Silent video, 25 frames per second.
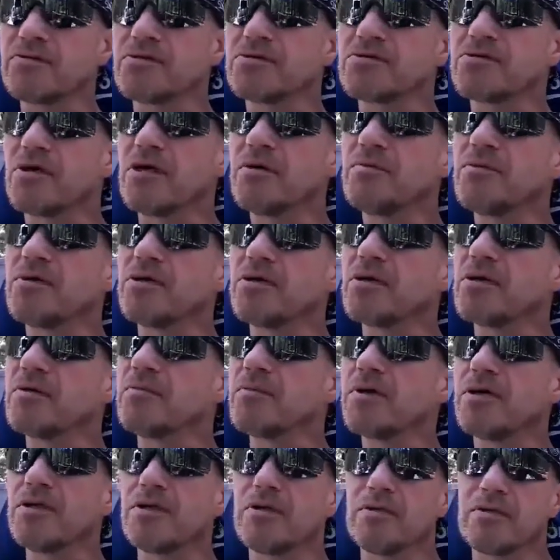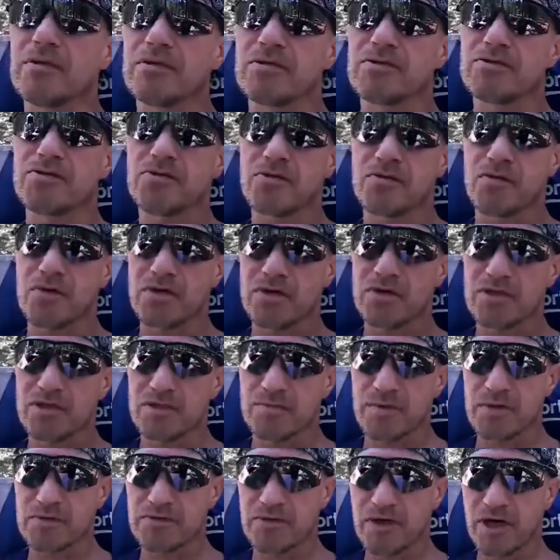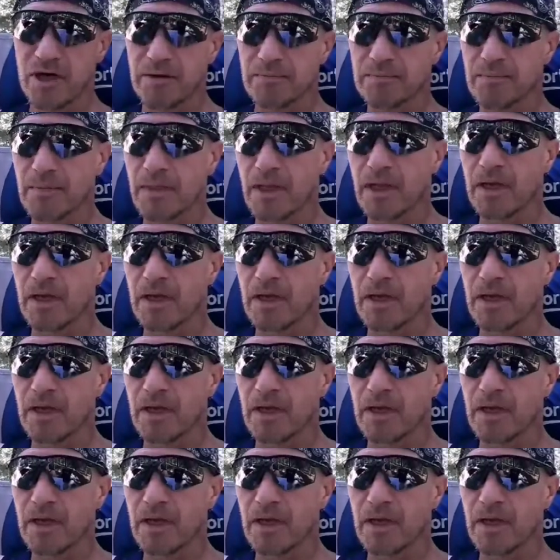the summer. I mean, there's no question about that.